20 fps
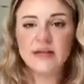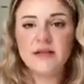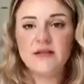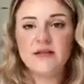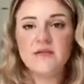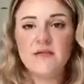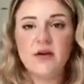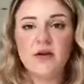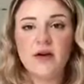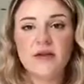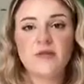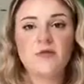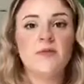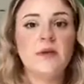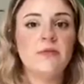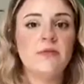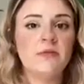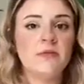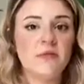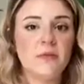because if you guys
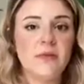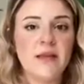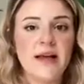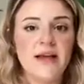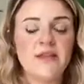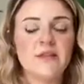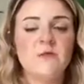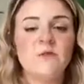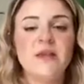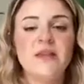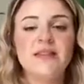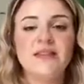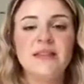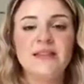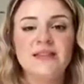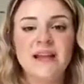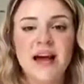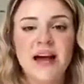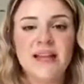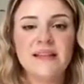remember from last week, the
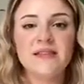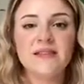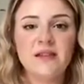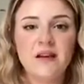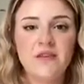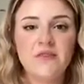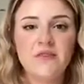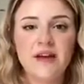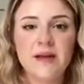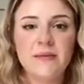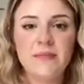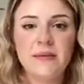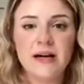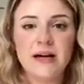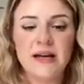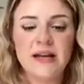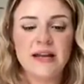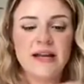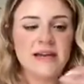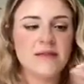disulfide
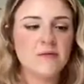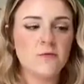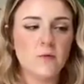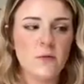bond is